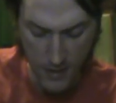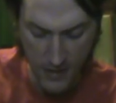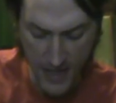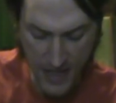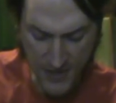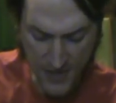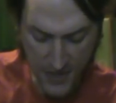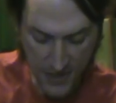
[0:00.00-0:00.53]

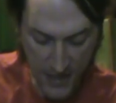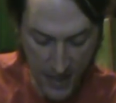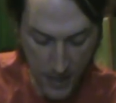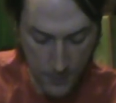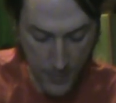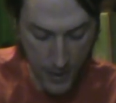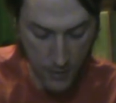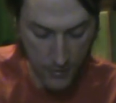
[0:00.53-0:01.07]
that's the thing
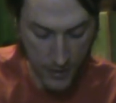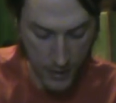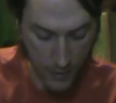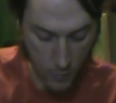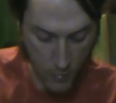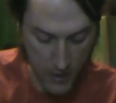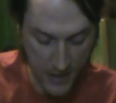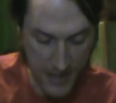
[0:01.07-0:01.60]

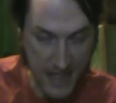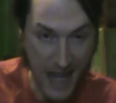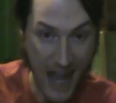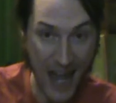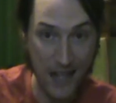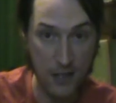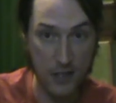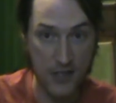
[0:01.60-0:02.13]
about one of the
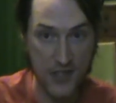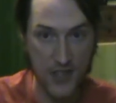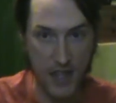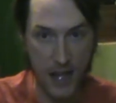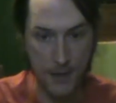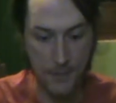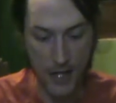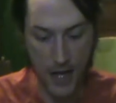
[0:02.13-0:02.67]
add-ons that
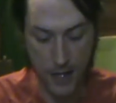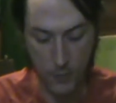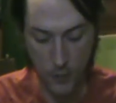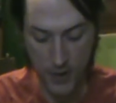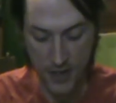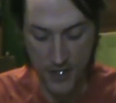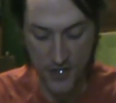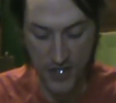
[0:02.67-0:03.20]
I've gotten
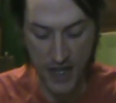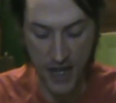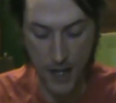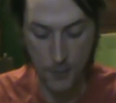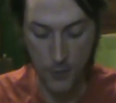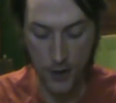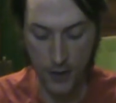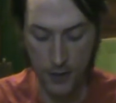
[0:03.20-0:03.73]
with this
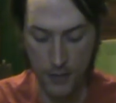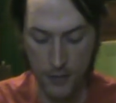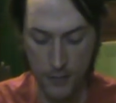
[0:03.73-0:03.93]
camera.